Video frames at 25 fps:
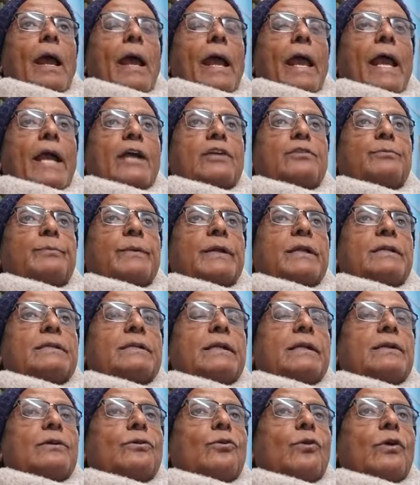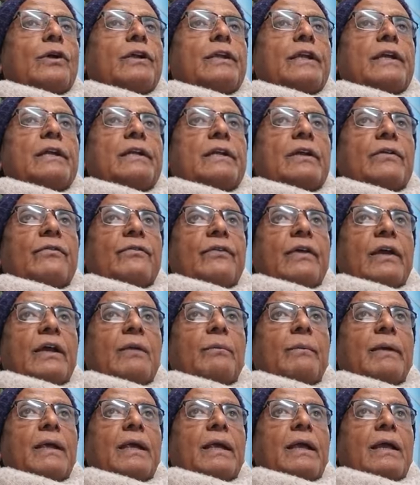Expression, don't interfere
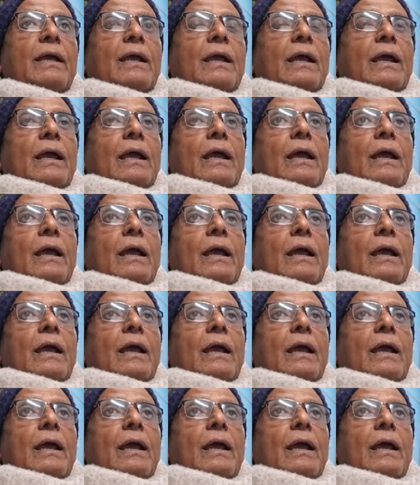me.